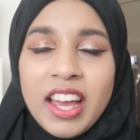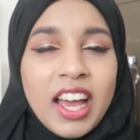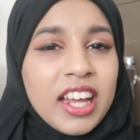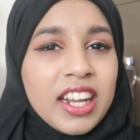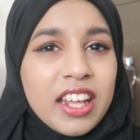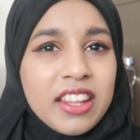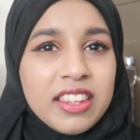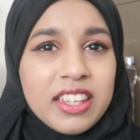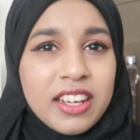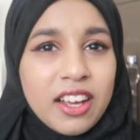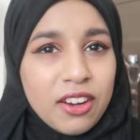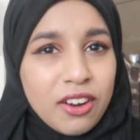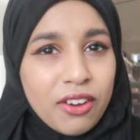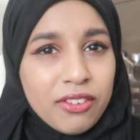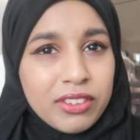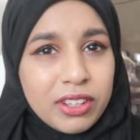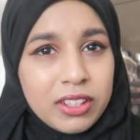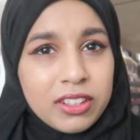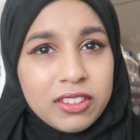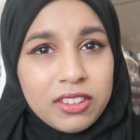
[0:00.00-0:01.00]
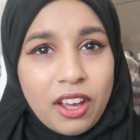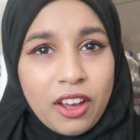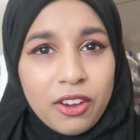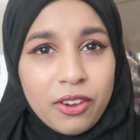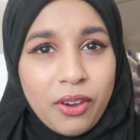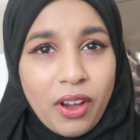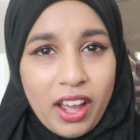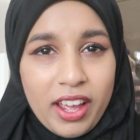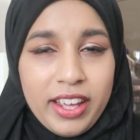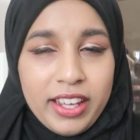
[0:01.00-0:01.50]
And I think a lot of these are
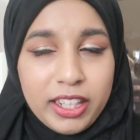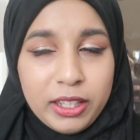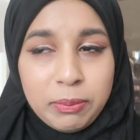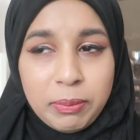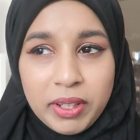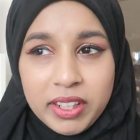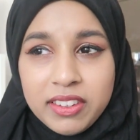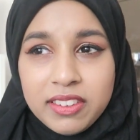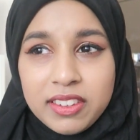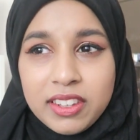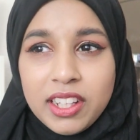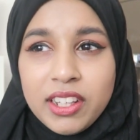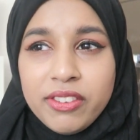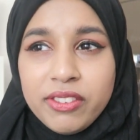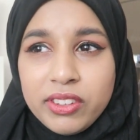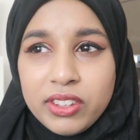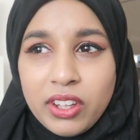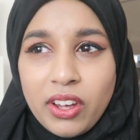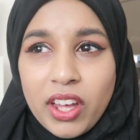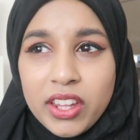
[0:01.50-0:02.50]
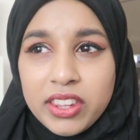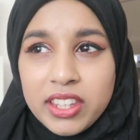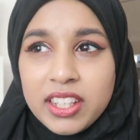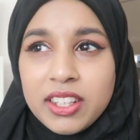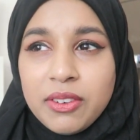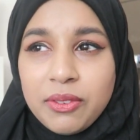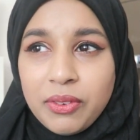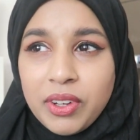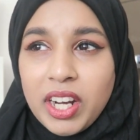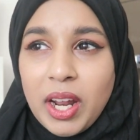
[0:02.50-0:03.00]
quite expensive, so I
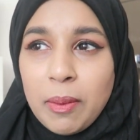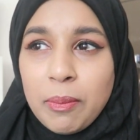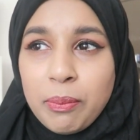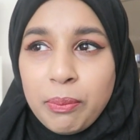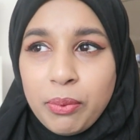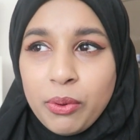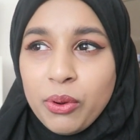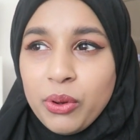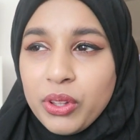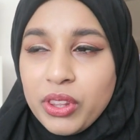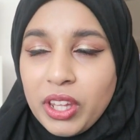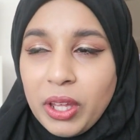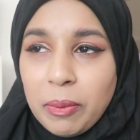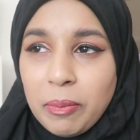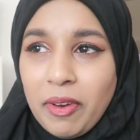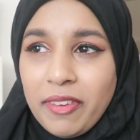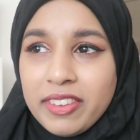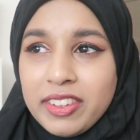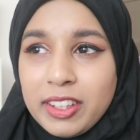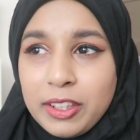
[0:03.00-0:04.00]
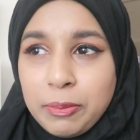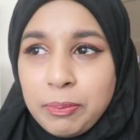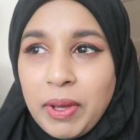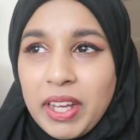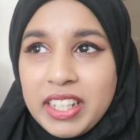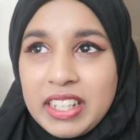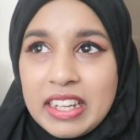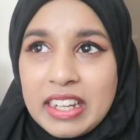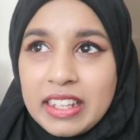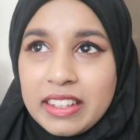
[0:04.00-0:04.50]
think when I bought them I was
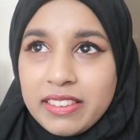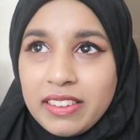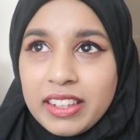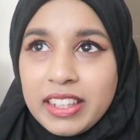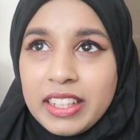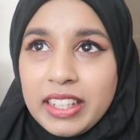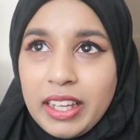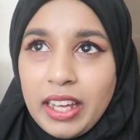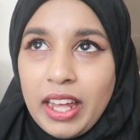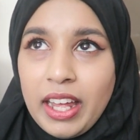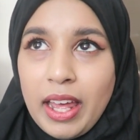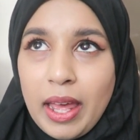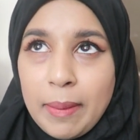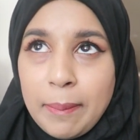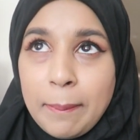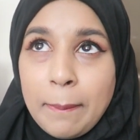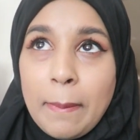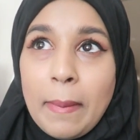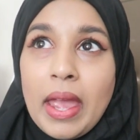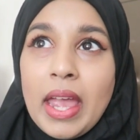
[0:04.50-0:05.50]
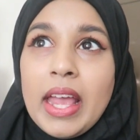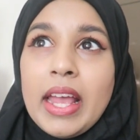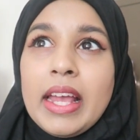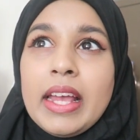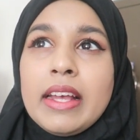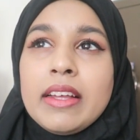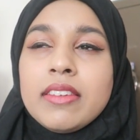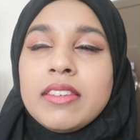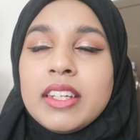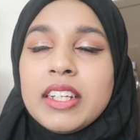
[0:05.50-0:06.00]
expecting something
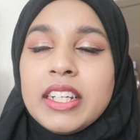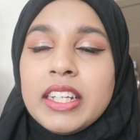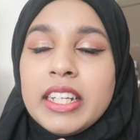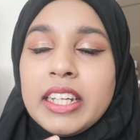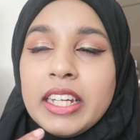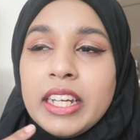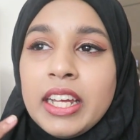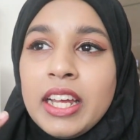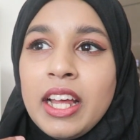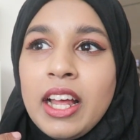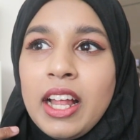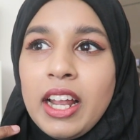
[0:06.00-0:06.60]
amazingly,